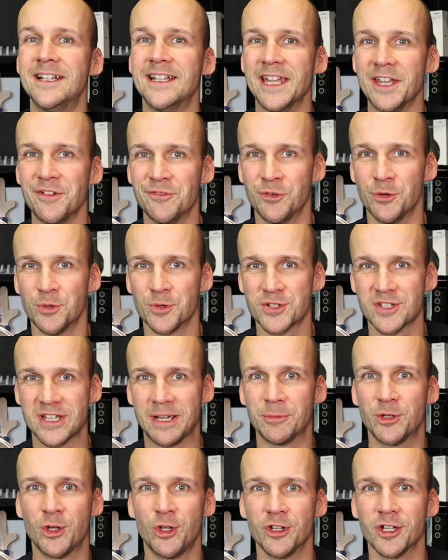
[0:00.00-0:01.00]
Hey folks,
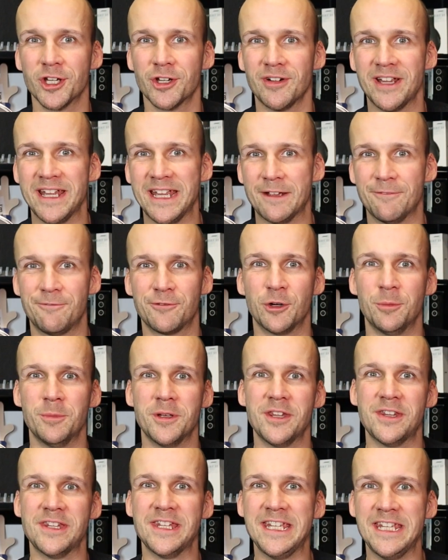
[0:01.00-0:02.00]
I'm Colin Gray from
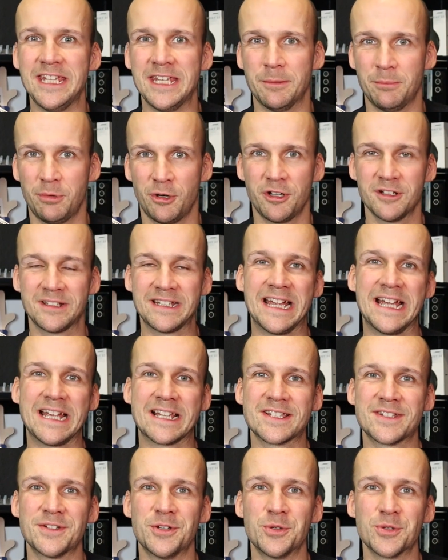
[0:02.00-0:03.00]
the
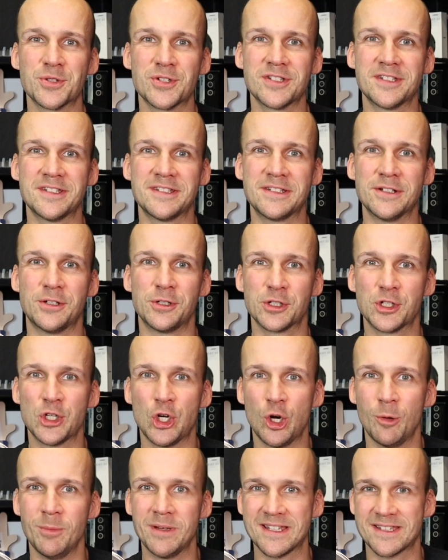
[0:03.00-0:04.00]
podcast host dot
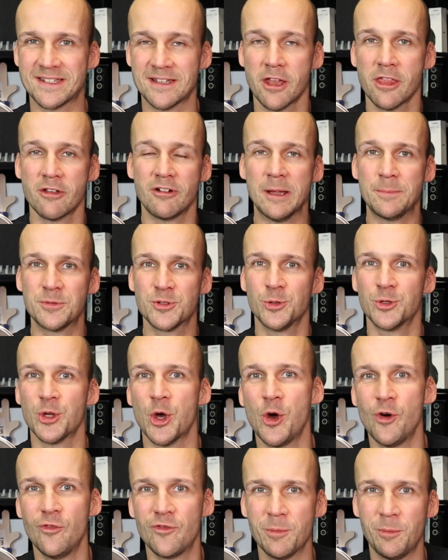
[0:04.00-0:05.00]
com, and it's another episode
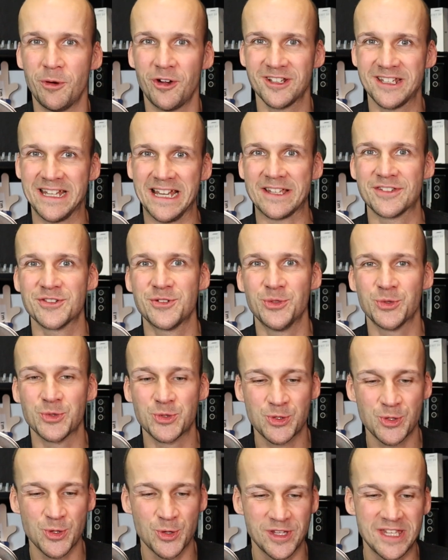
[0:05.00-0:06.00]
of the Podcast Tools
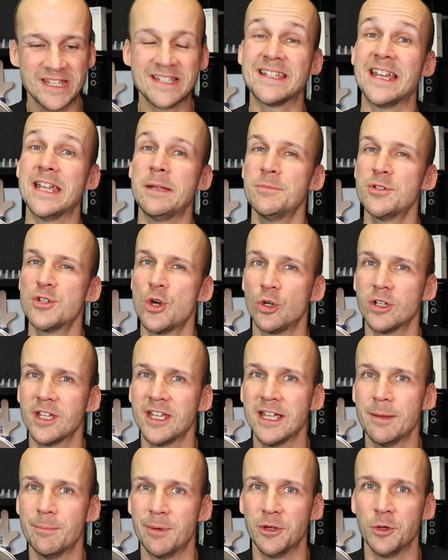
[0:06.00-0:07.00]
Show, this time
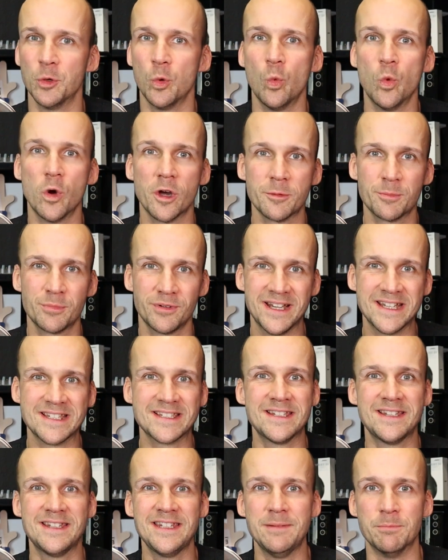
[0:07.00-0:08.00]
talking about
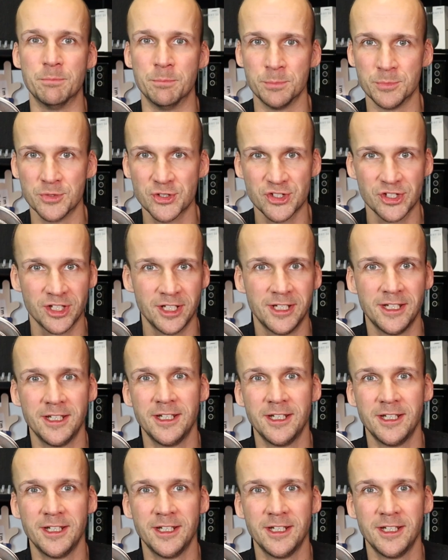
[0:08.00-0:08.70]
WordPress themes